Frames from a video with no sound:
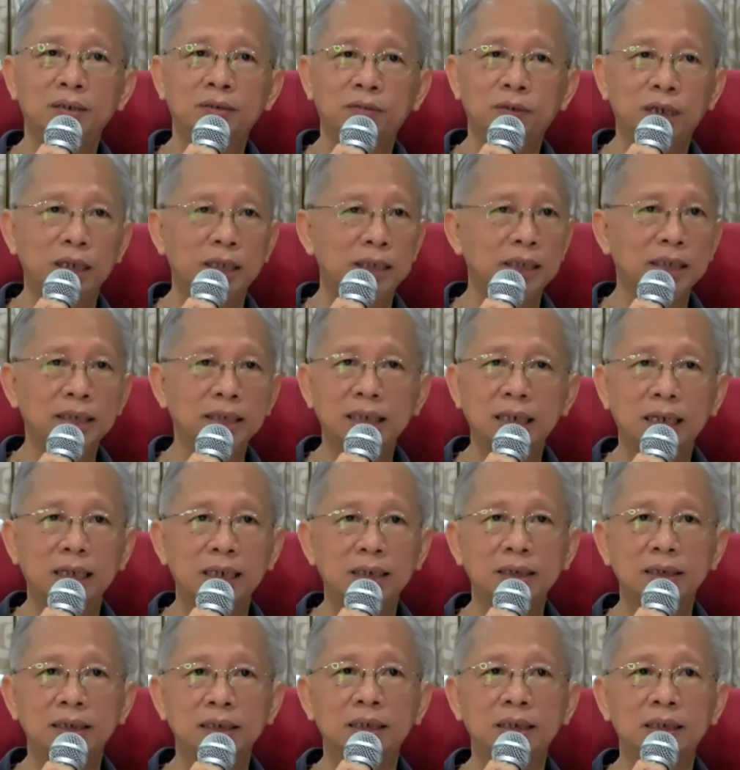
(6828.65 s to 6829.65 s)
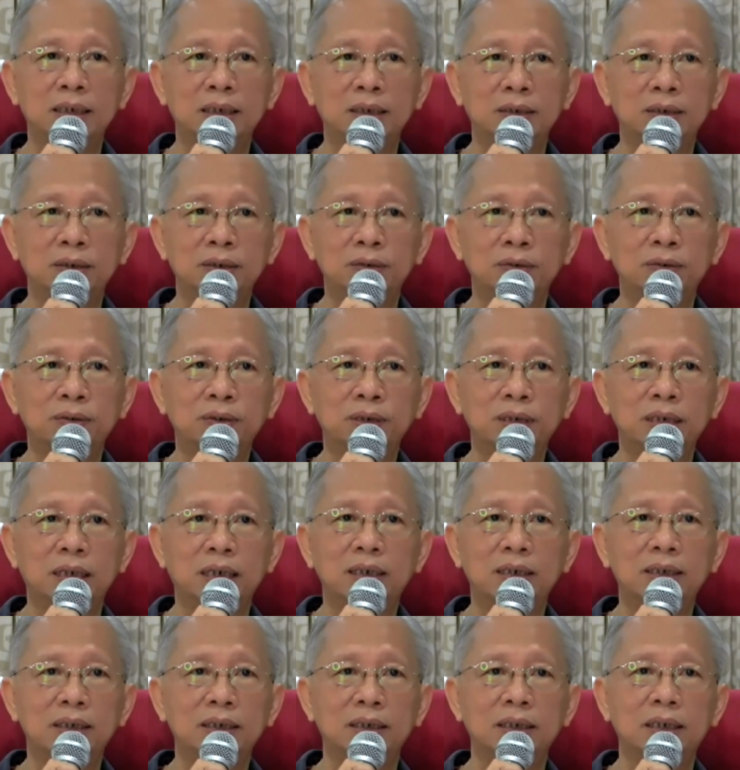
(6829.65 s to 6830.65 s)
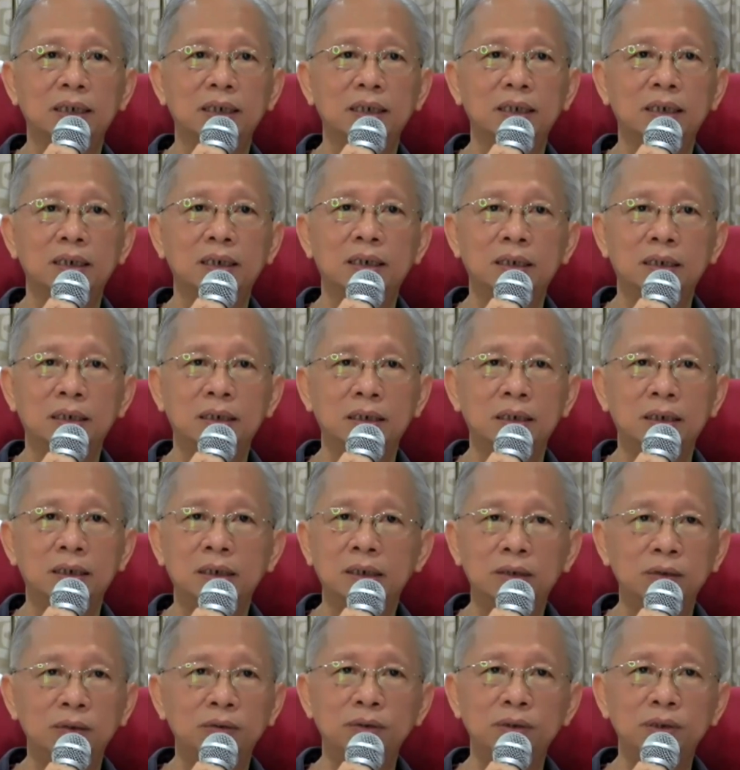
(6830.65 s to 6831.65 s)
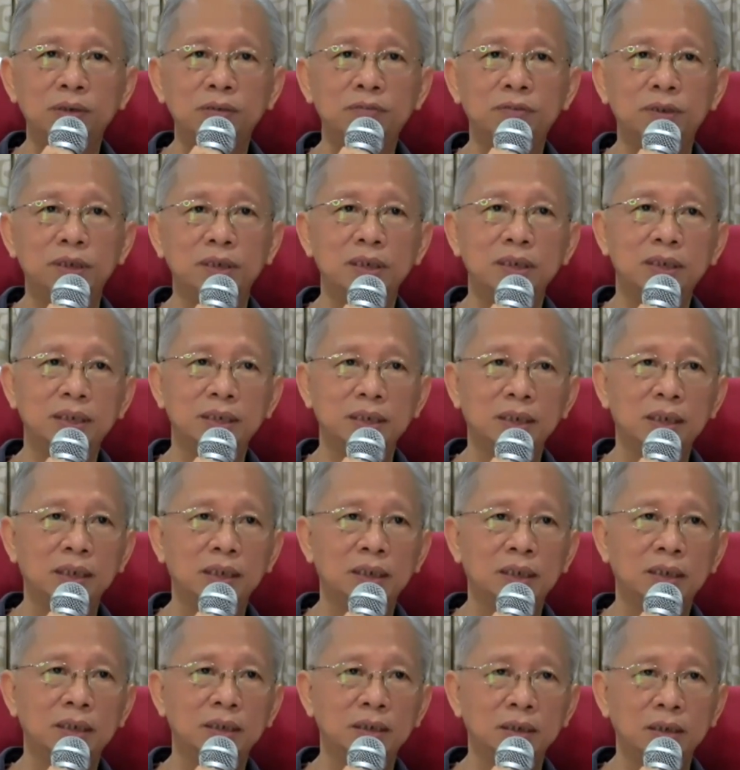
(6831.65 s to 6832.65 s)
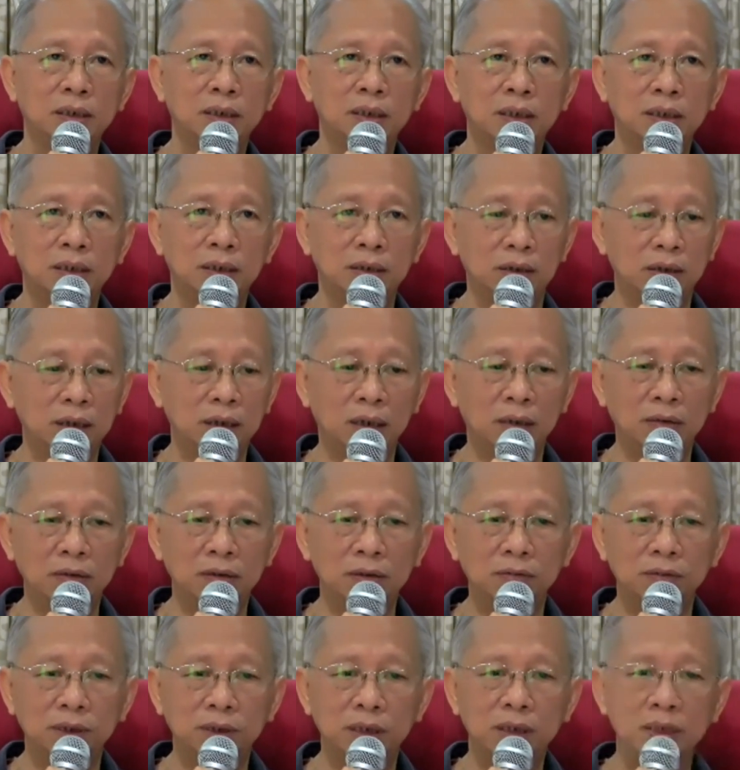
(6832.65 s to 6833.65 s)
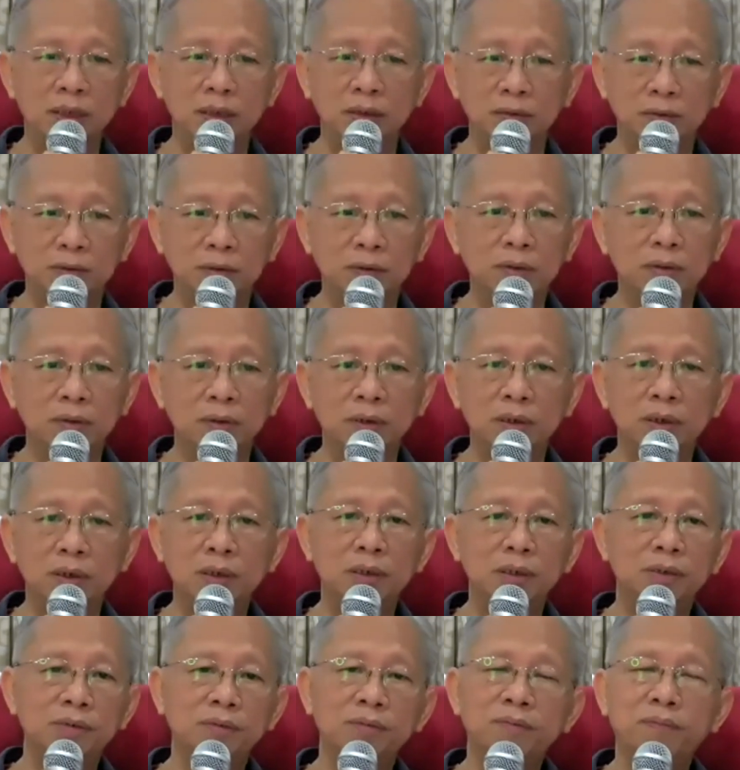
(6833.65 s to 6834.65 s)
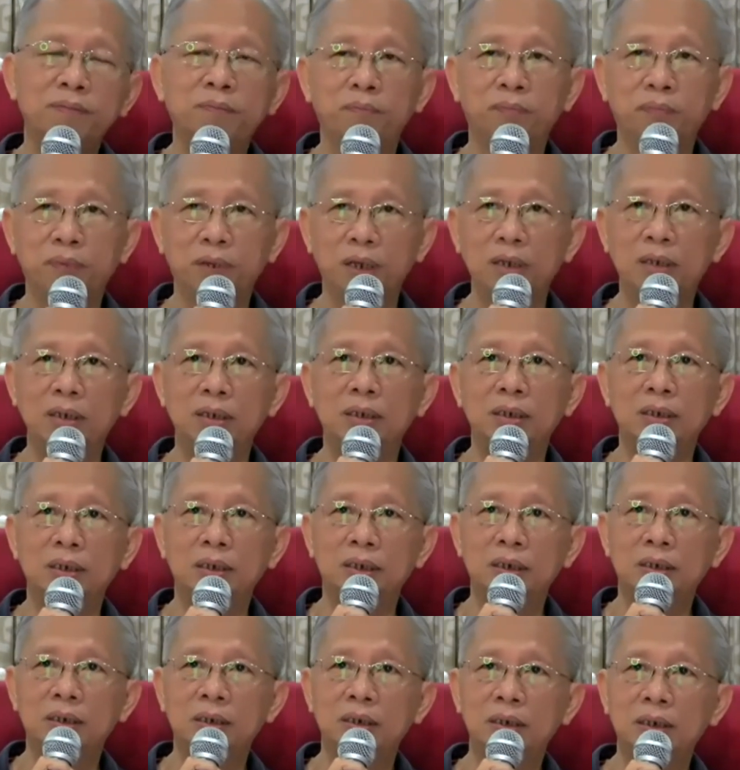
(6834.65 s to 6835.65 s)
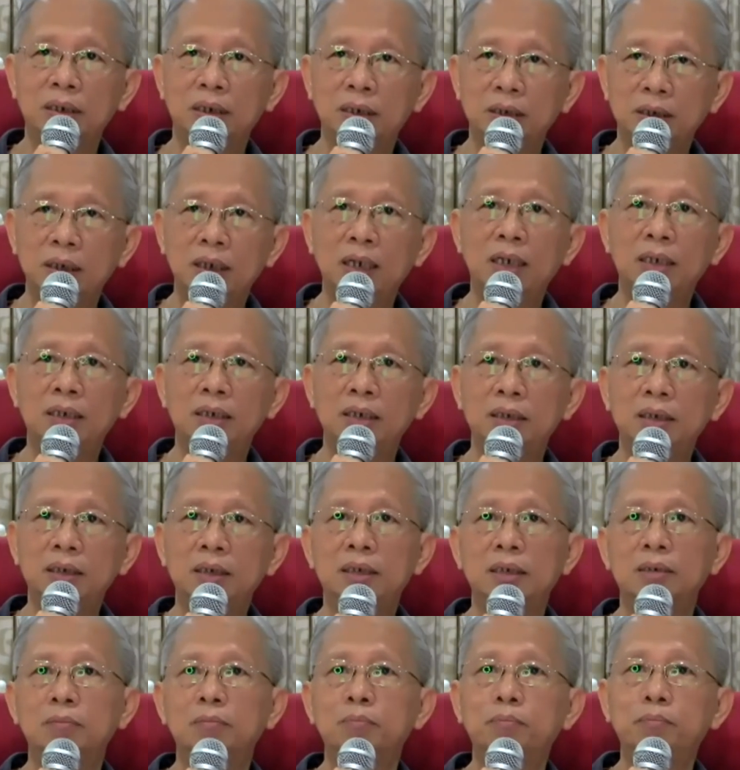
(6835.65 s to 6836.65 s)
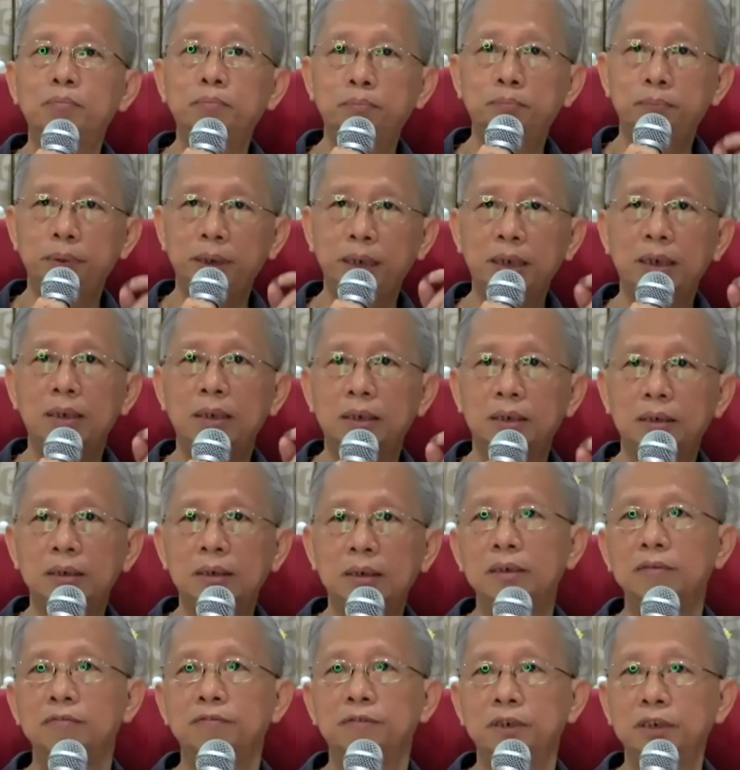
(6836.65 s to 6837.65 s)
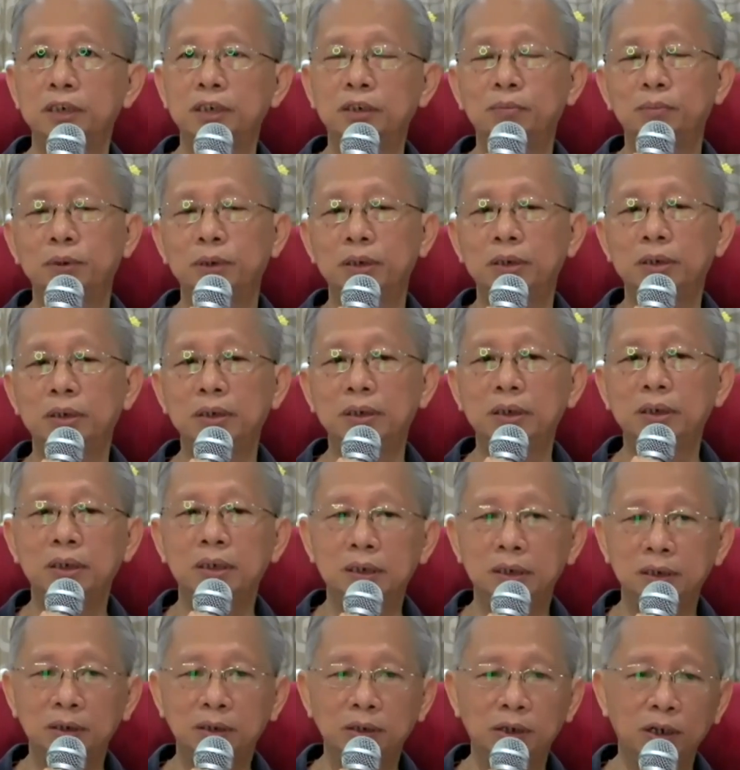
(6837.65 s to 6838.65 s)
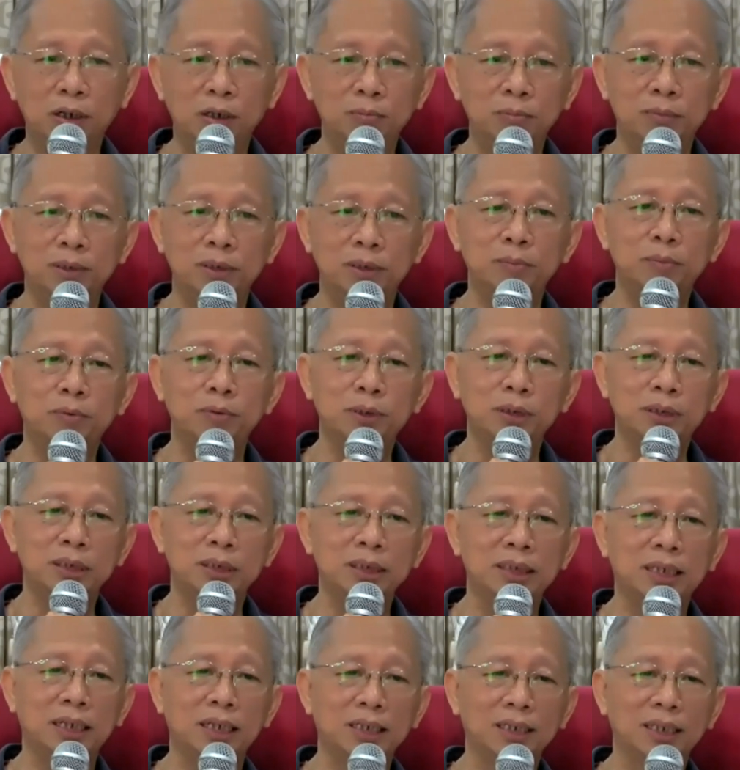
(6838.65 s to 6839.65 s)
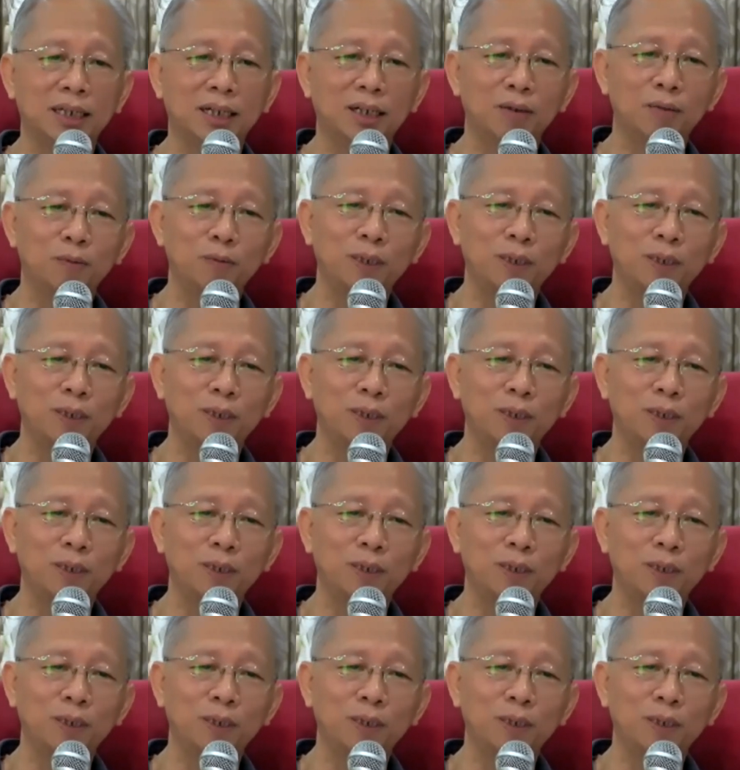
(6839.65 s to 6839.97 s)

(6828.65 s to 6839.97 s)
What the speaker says: Whether sasana or no sasana, no difference. Your cultivation will continue. And that is the big difference between the normal bodhisattva